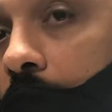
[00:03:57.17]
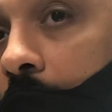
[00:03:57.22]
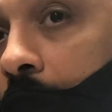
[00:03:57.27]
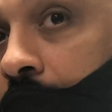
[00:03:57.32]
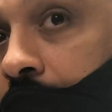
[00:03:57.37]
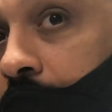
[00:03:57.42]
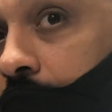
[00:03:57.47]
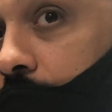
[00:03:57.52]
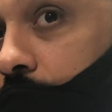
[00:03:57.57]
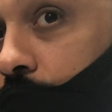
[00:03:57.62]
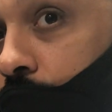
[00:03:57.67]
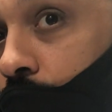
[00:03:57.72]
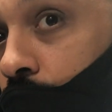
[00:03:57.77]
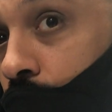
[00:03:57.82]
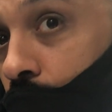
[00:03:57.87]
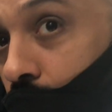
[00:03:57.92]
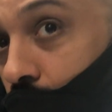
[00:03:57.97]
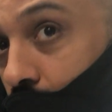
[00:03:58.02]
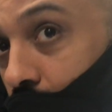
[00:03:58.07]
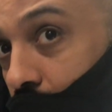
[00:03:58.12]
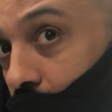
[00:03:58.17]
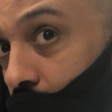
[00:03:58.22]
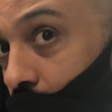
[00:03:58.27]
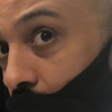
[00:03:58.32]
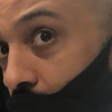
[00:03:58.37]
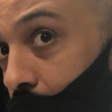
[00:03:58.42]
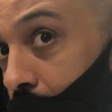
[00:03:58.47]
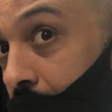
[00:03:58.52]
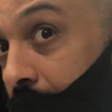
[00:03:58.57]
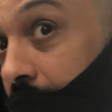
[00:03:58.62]
I need to
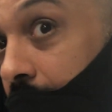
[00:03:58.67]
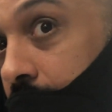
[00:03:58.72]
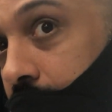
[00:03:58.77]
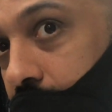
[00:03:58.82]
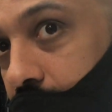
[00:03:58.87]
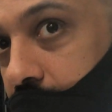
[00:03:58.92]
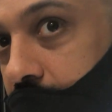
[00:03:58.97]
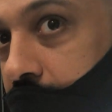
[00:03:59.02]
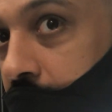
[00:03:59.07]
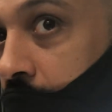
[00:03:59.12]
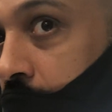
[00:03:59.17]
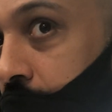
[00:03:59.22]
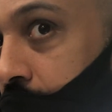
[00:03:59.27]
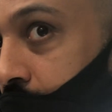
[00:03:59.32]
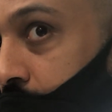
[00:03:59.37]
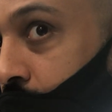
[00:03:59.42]
make it safe,